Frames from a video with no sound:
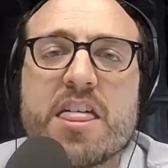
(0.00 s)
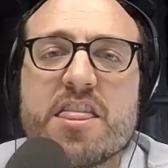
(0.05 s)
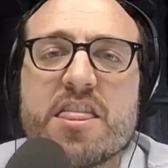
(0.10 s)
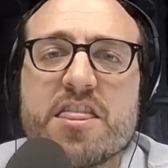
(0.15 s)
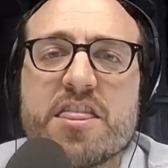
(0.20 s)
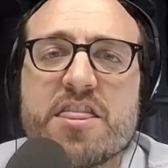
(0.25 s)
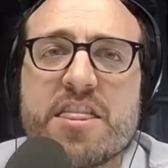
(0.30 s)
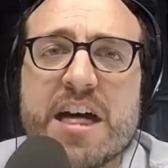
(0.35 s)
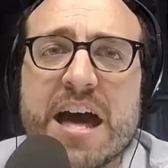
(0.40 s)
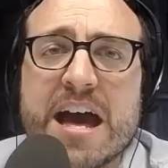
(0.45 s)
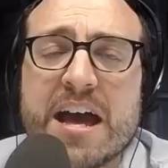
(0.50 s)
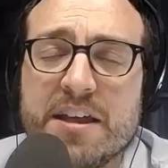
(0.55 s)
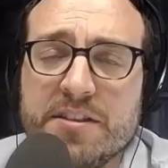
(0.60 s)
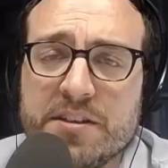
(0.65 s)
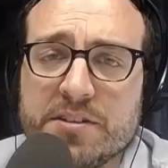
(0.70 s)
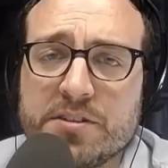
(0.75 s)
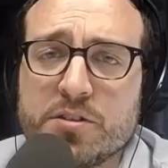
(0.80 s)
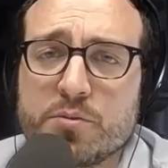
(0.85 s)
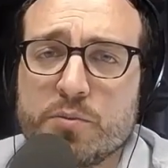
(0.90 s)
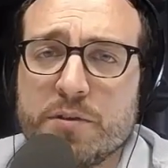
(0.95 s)
That. And
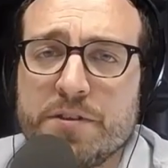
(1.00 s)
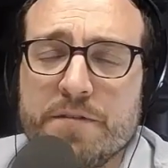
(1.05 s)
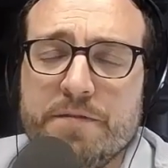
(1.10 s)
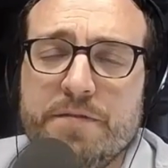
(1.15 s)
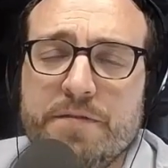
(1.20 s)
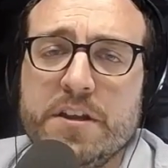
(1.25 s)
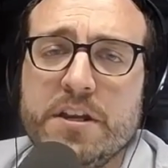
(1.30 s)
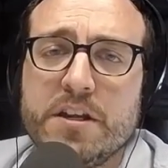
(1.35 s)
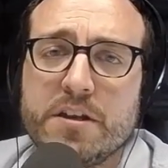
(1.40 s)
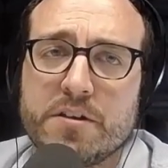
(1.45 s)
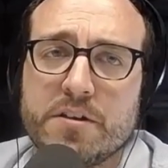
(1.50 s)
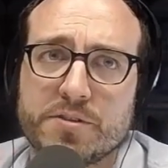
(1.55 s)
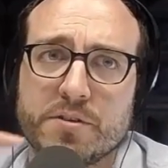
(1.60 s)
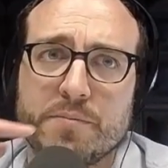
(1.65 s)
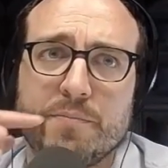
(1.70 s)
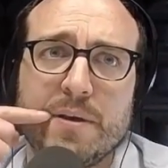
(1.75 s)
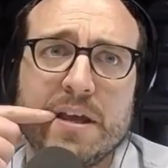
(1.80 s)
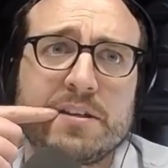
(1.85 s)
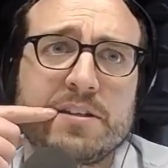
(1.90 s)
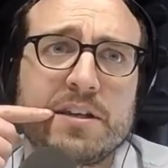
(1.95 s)
this is with the video. So
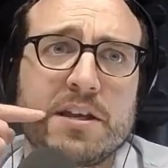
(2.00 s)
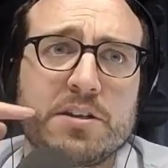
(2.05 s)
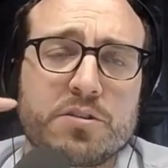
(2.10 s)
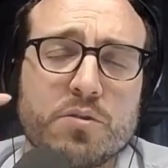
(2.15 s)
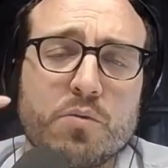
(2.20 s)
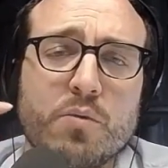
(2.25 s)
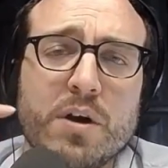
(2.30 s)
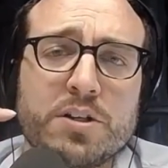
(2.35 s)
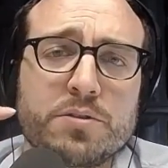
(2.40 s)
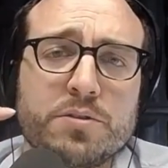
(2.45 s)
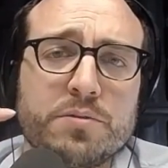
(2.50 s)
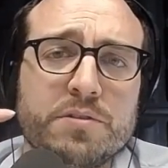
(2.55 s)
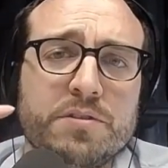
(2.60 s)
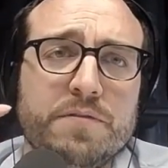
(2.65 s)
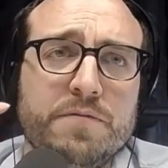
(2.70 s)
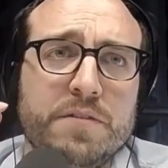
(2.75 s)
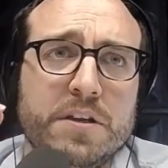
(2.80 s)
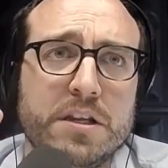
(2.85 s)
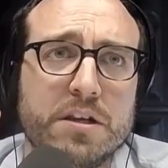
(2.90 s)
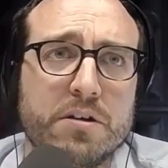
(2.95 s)
pay attention. Watch with the
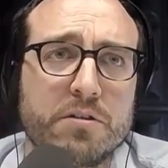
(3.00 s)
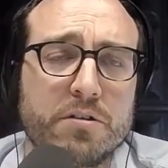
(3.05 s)
video.